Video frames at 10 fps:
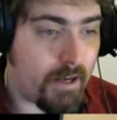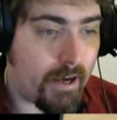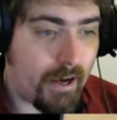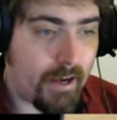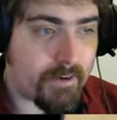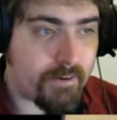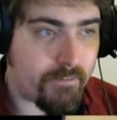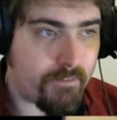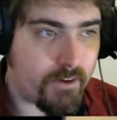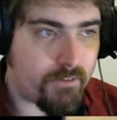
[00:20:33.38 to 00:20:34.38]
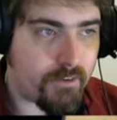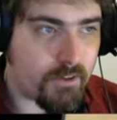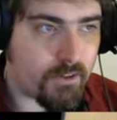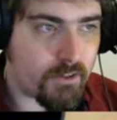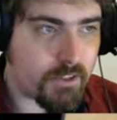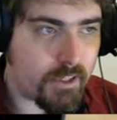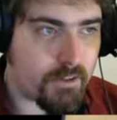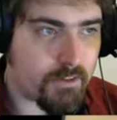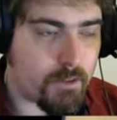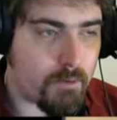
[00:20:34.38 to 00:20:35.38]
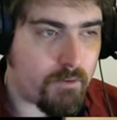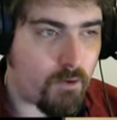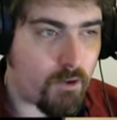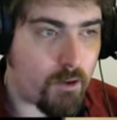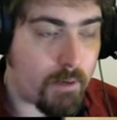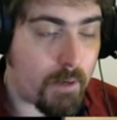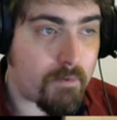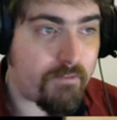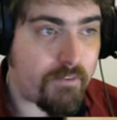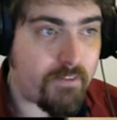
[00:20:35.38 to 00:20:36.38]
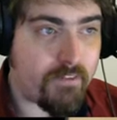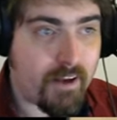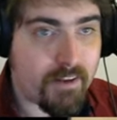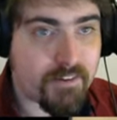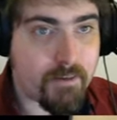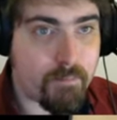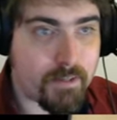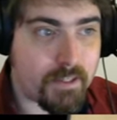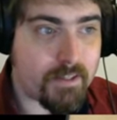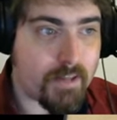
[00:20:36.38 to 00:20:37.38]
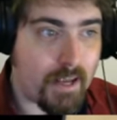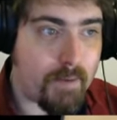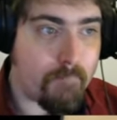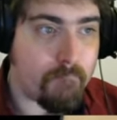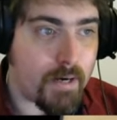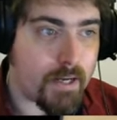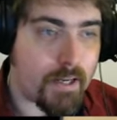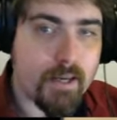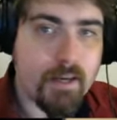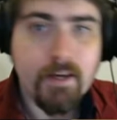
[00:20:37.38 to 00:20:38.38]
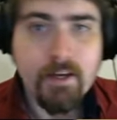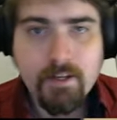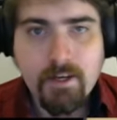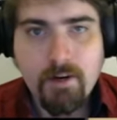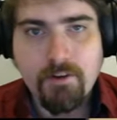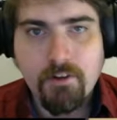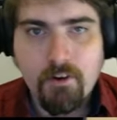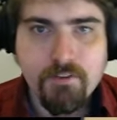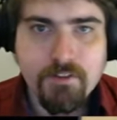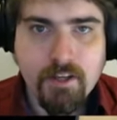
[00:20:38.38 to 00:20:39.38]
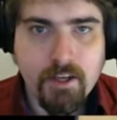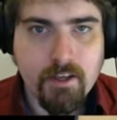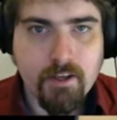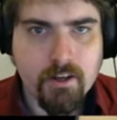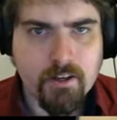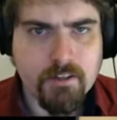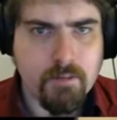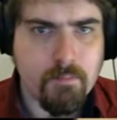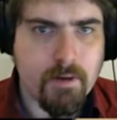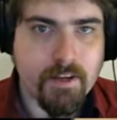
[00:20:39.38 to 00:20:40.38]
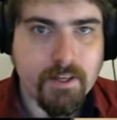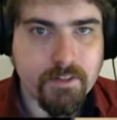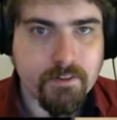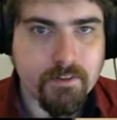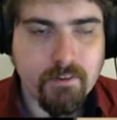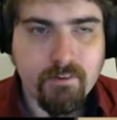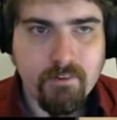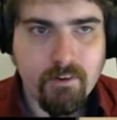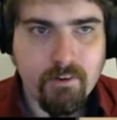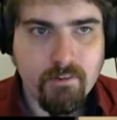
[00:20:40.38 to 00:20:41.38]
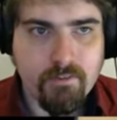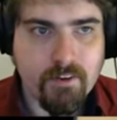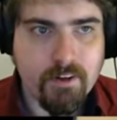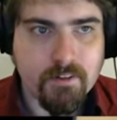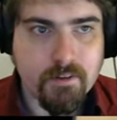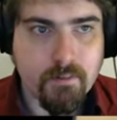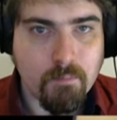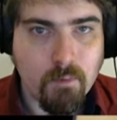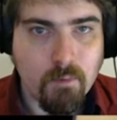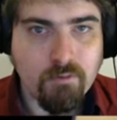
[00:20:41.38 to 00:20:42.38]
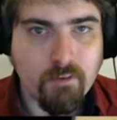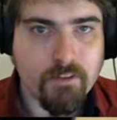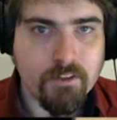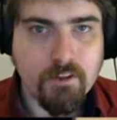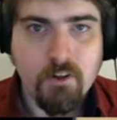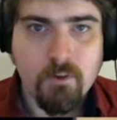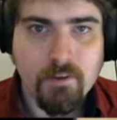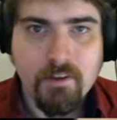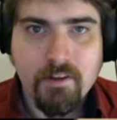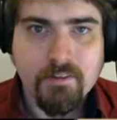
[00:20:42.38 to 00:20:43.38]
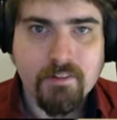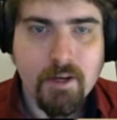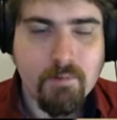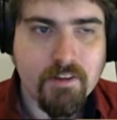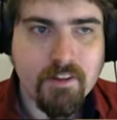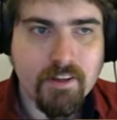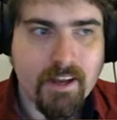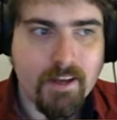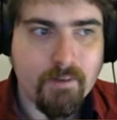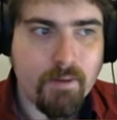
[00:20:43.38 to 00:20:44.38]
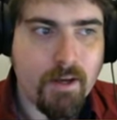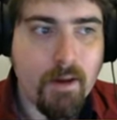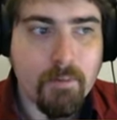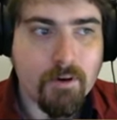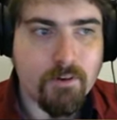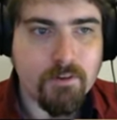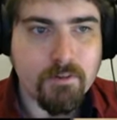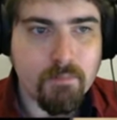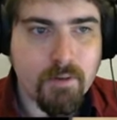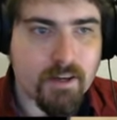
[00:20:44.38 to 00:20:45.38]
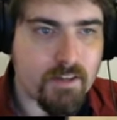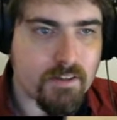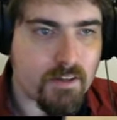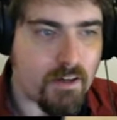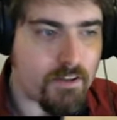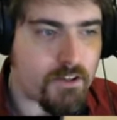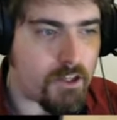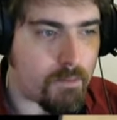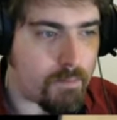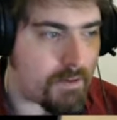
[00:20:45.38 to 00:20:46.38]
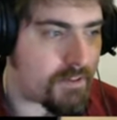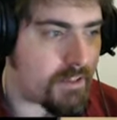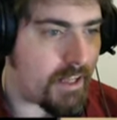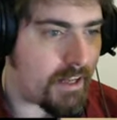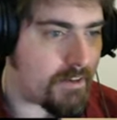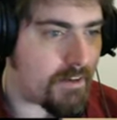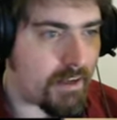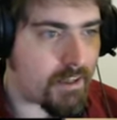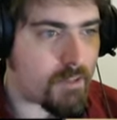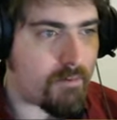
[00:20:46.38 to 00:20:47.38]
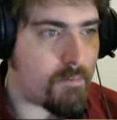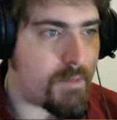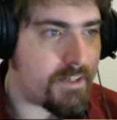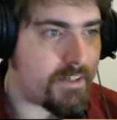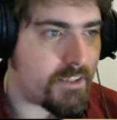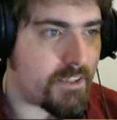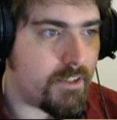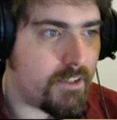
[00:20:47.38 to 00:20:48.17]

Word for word: And Furfa looks like he's going to be falling back, but Furfa has completed a monkey. Now, as I often say, you're going to see monkeys first more often than not when there's a Cybran in the game, because monkeys are the cheapest land experimental.